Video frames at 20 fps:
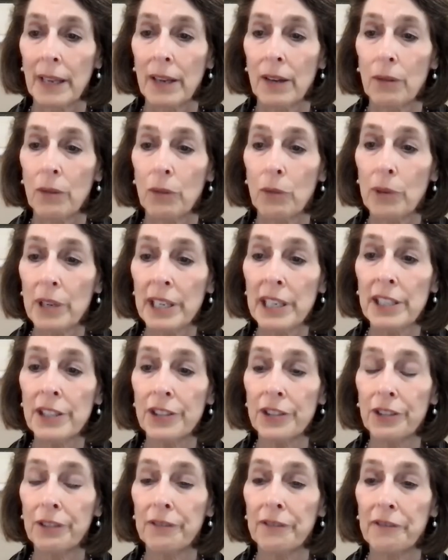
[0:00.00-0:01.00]
We
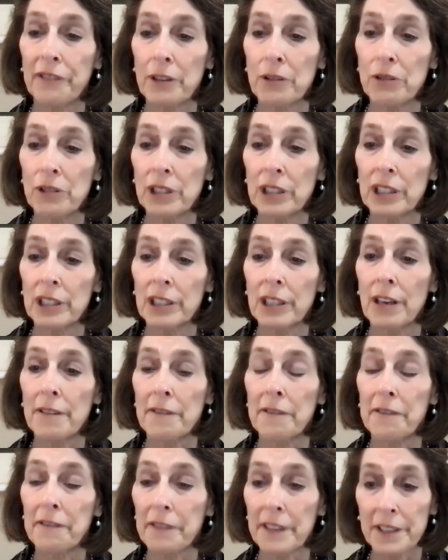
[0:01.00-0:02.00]
should focus on
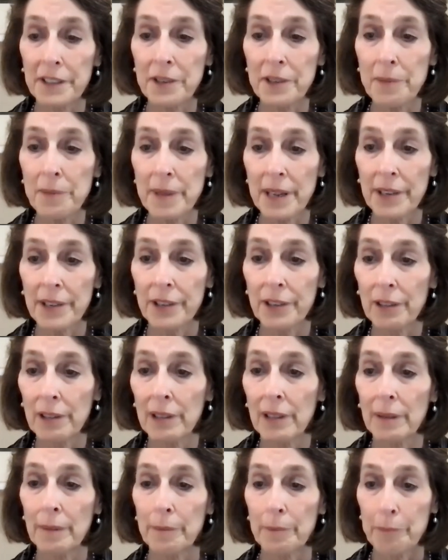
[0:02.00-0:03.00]

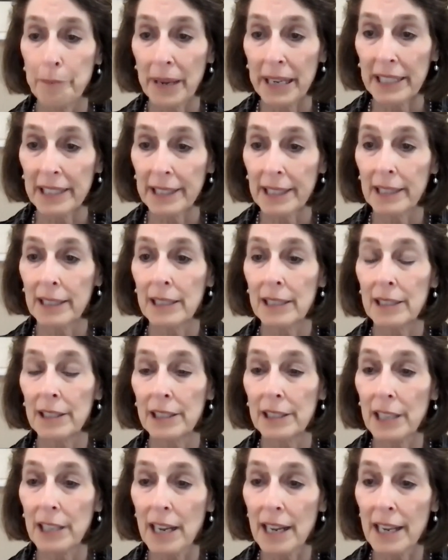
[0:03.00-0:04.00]
fundamental basic
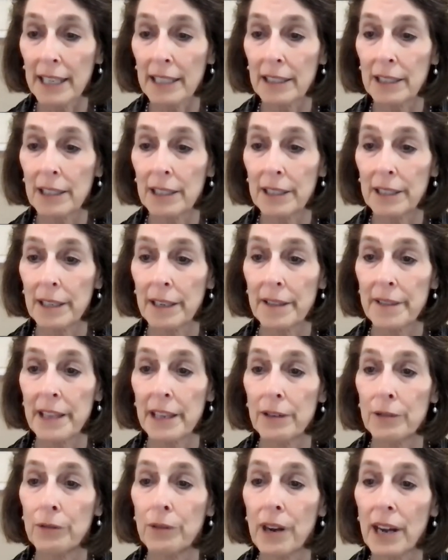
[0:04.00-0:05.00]
science that
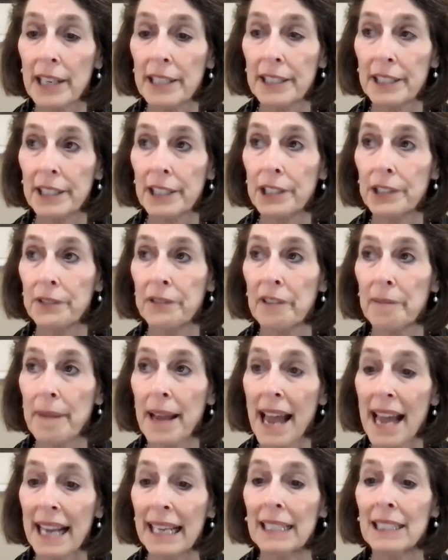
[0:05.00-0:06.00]
arises from
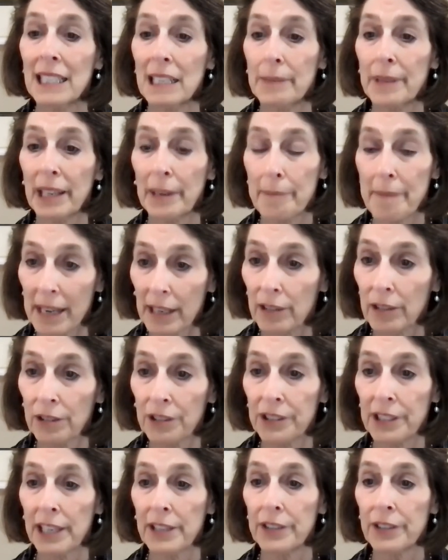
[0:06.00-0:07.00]
academic medical
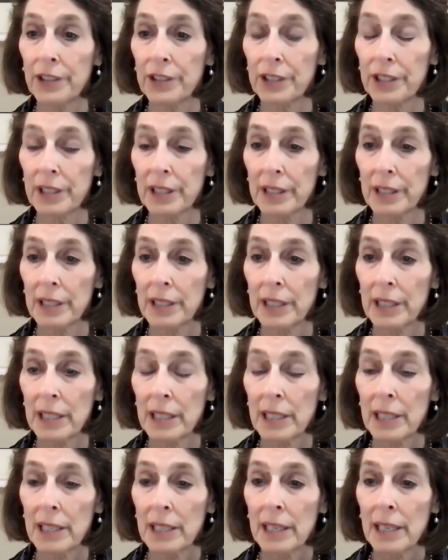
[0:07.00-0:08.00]
centers.
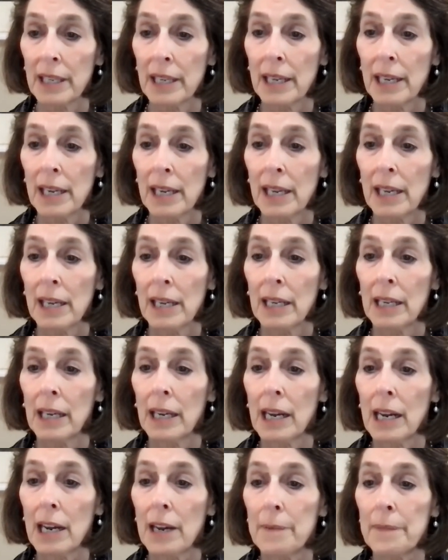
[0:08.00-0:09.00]

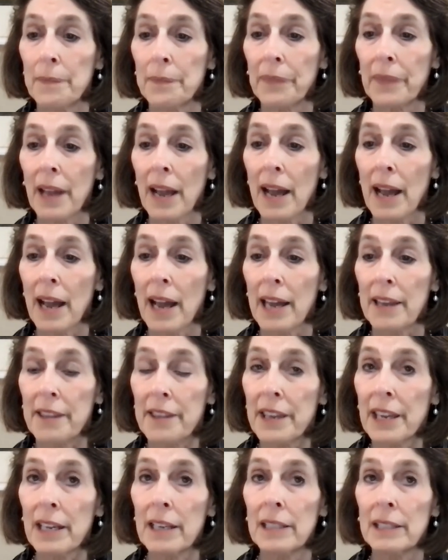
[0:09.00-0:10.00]
I
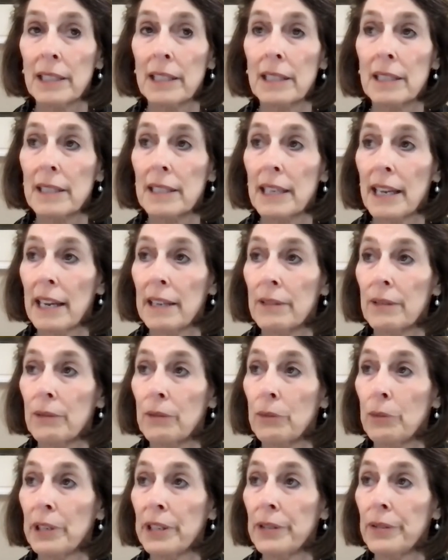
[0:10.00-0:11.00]
think that
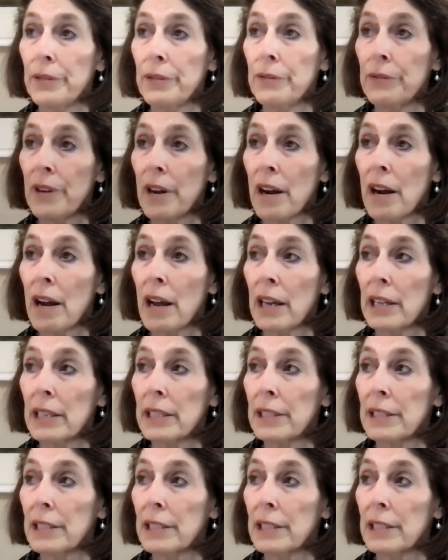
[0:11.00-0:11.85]
we do not